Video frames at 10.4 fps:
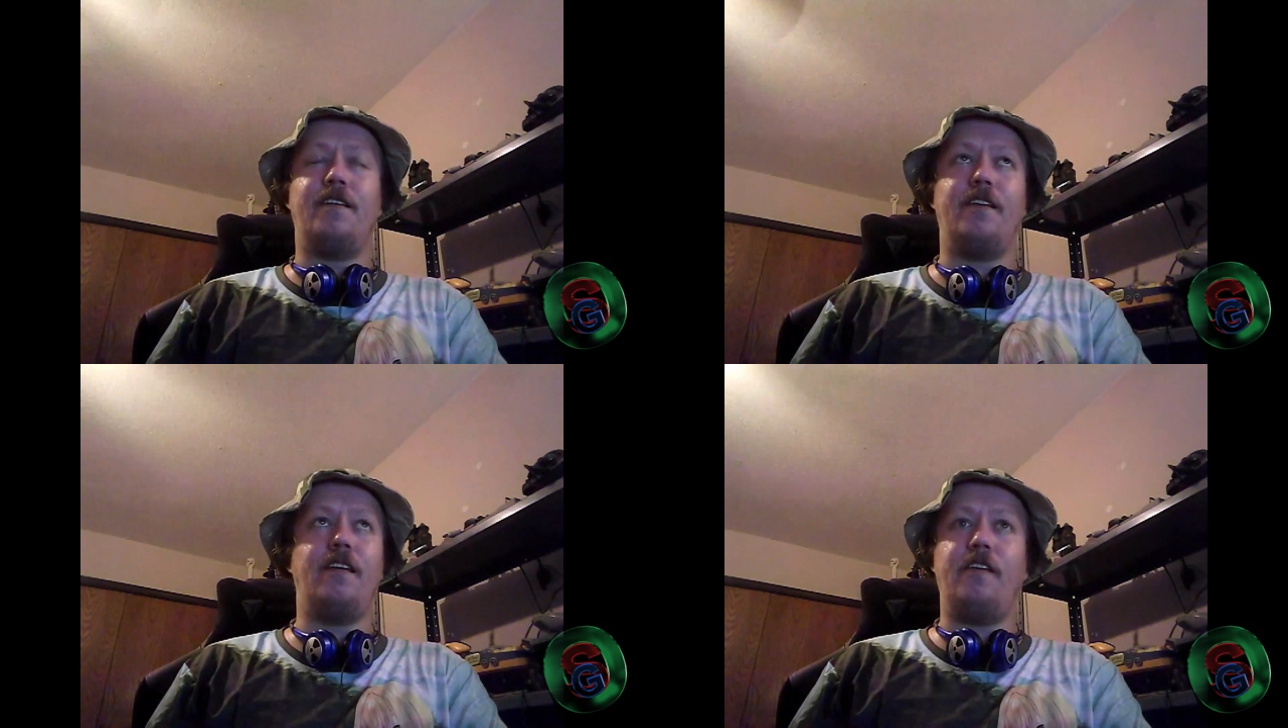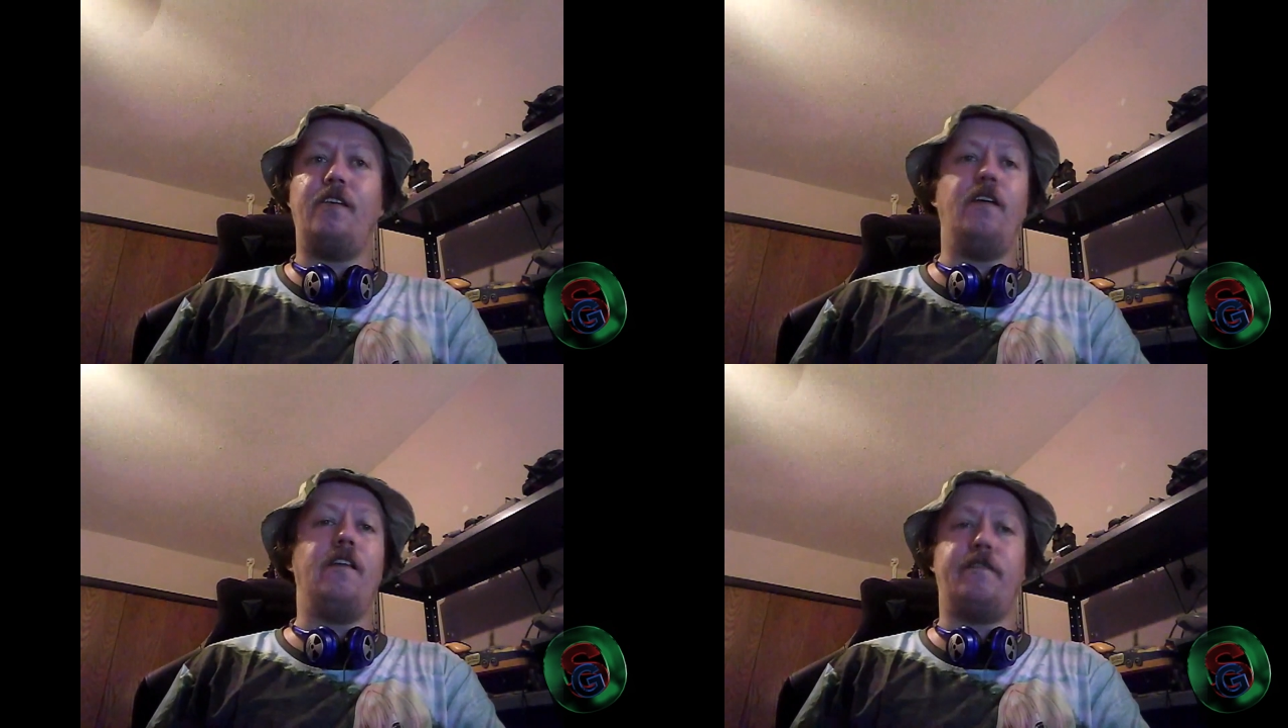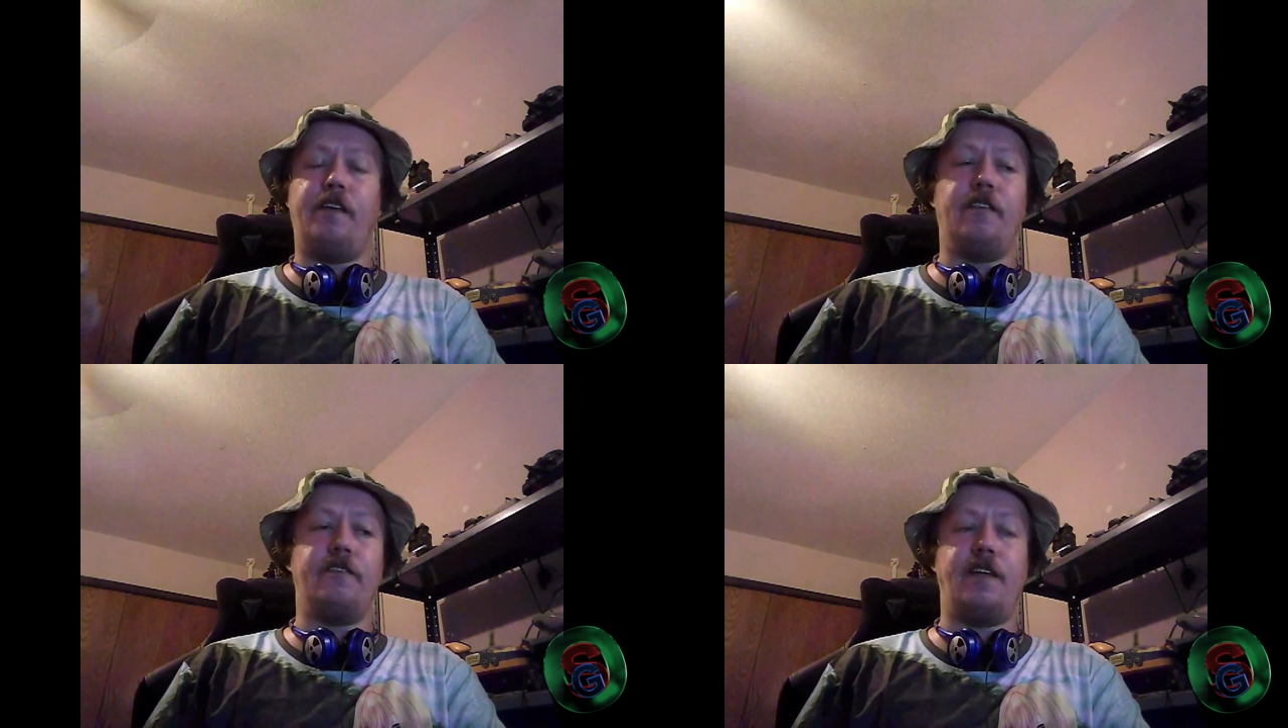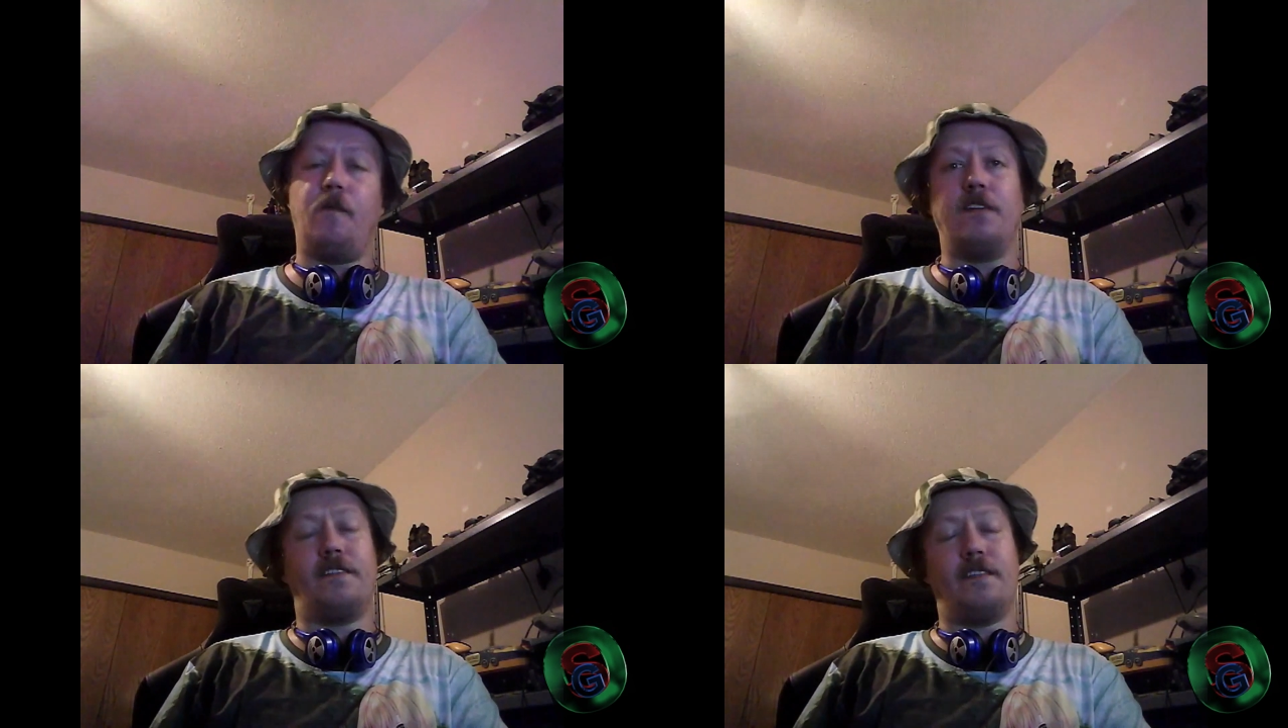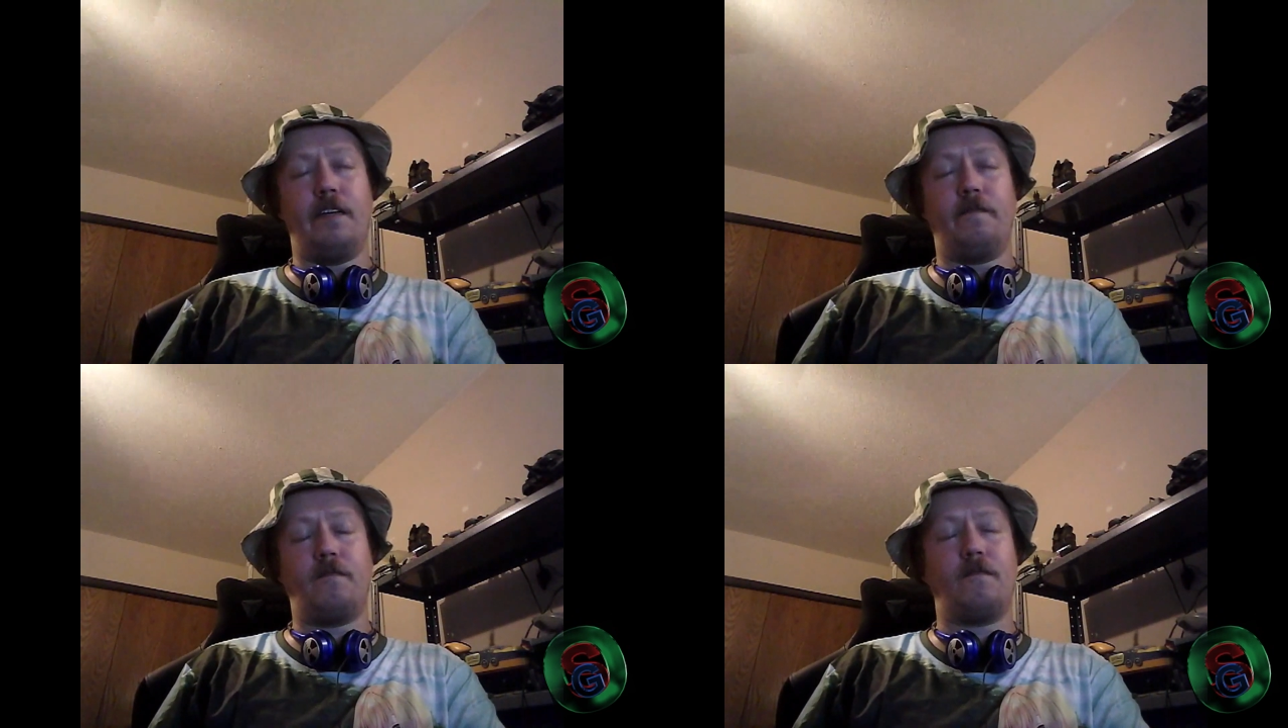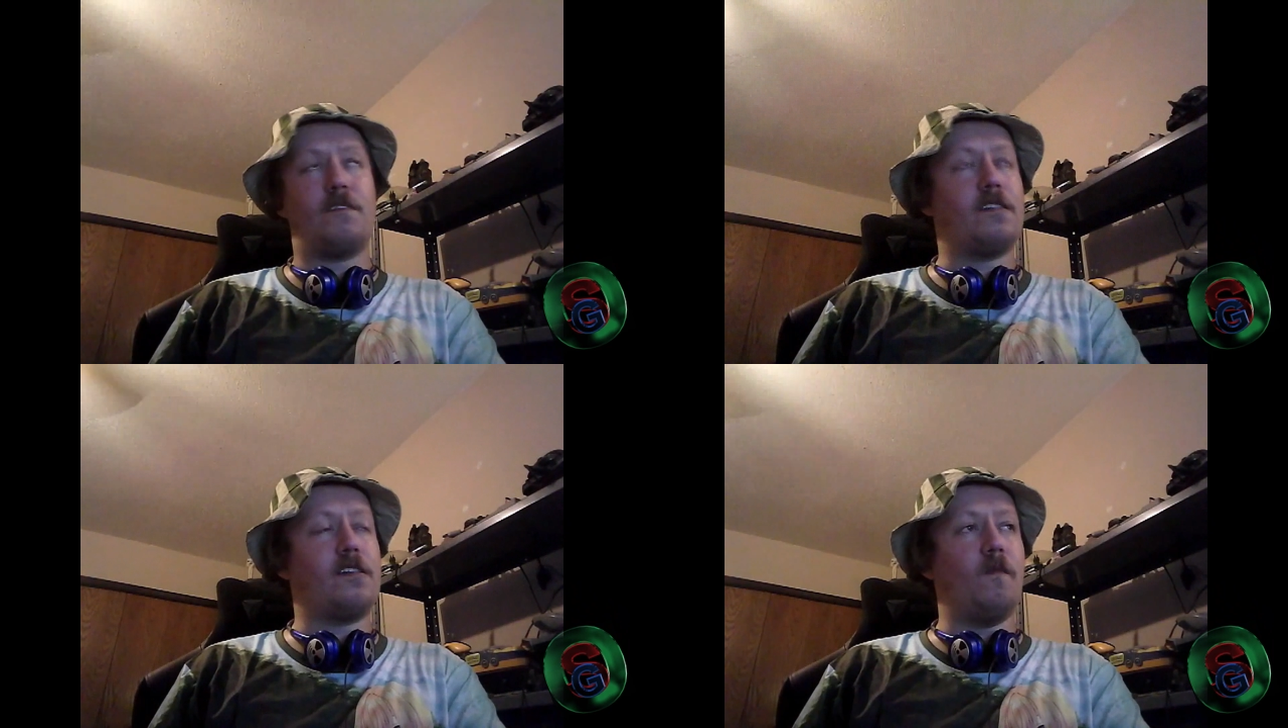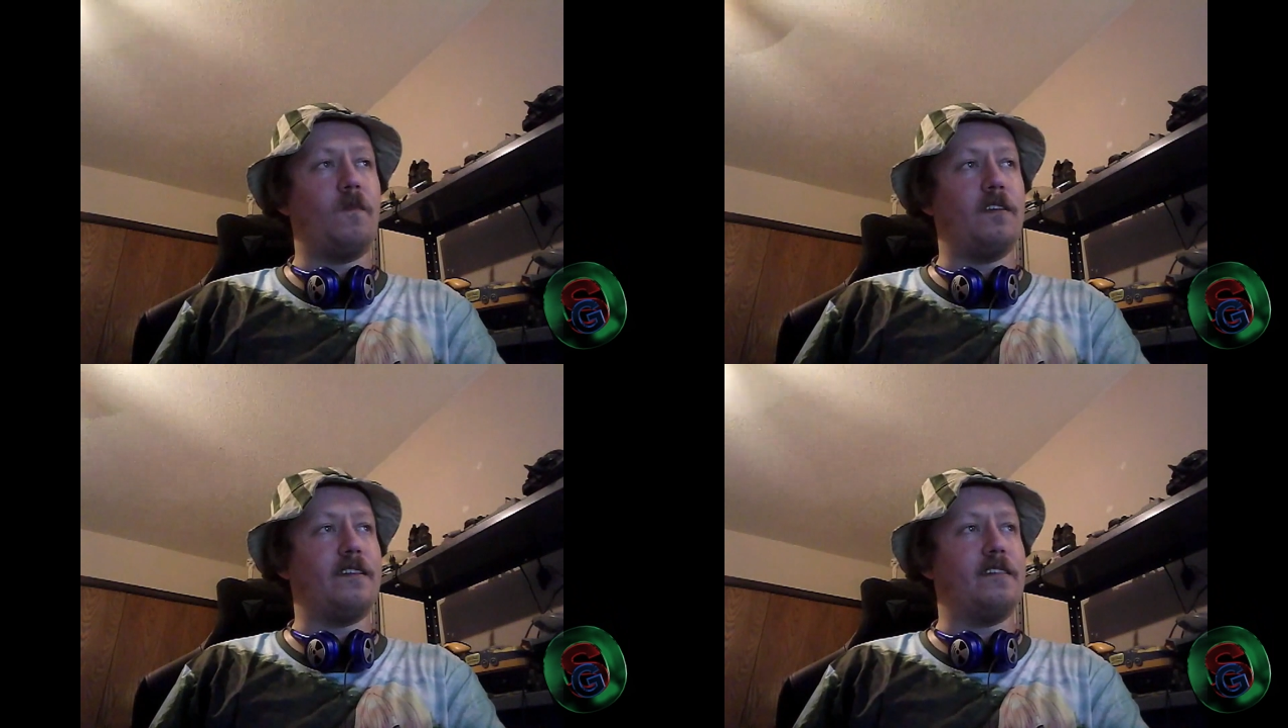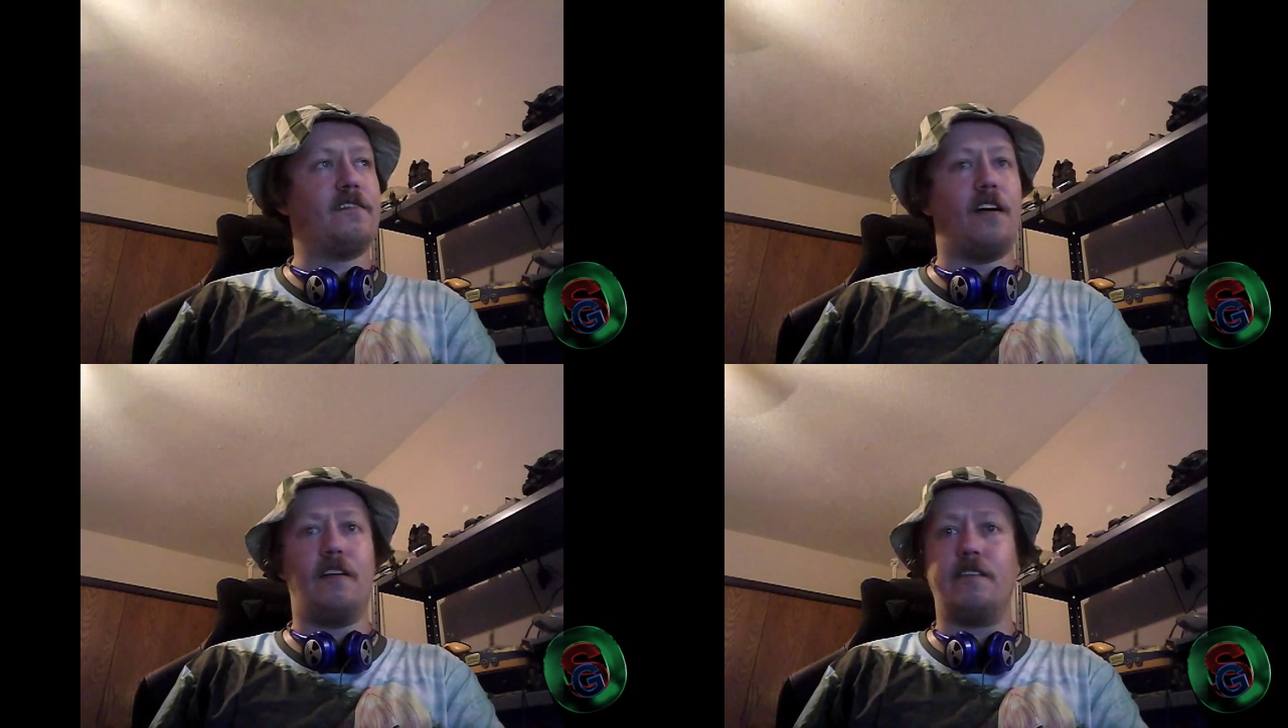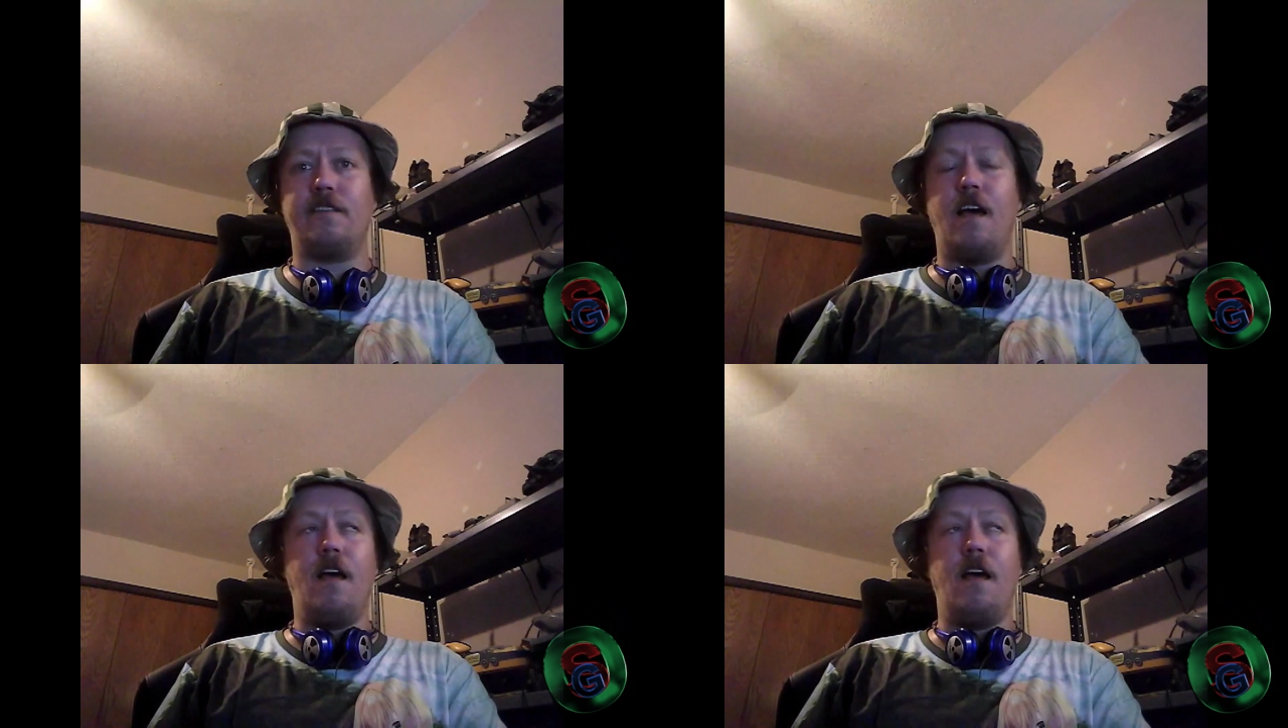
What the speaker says: you'll see once it starts.